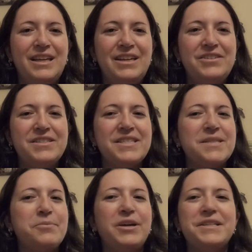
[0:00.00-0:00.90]
just
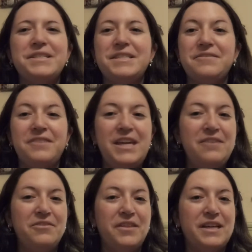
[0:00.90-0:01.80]
this presence of
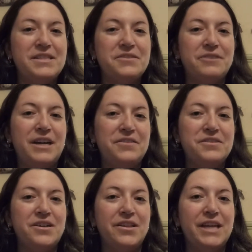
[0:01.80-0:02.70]
evil that
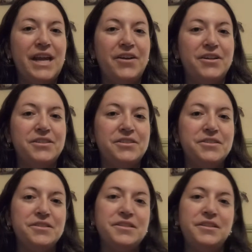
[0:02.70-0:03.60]
surrounds all the
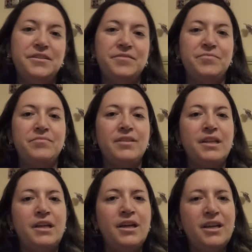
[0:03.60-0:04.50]
characters.
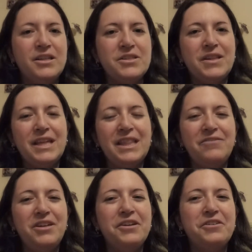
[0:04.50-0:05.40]
So I think
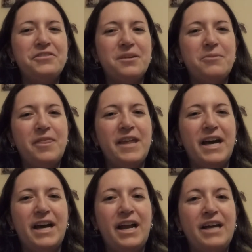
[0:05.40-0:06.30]
they've done a good job with
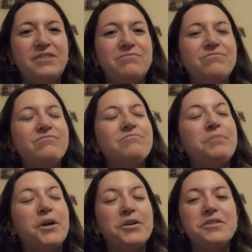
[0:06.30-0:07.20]
that. I
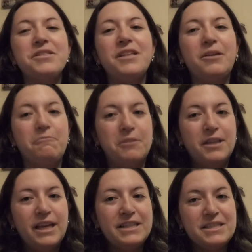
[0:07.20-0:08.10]
personally
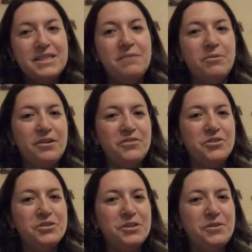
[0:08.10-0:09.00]
would like to see more of
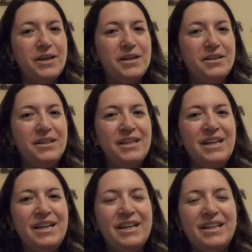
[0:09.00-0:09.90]
George Hodel,
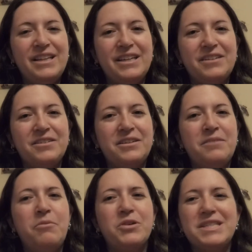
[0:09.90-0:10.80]
like
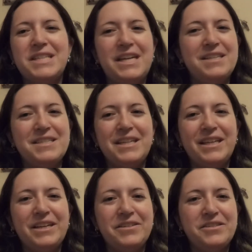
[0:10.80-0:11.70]
more scenes at
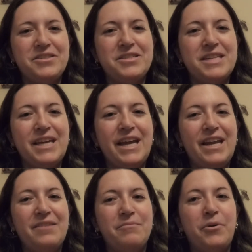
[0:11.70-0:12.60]
least, just to
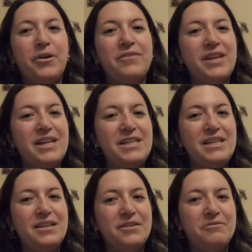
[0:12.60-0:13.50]
get more of an
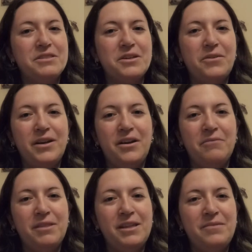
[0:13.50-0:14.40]
idea of what's going
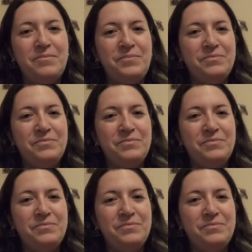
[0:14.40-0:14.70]
on with him.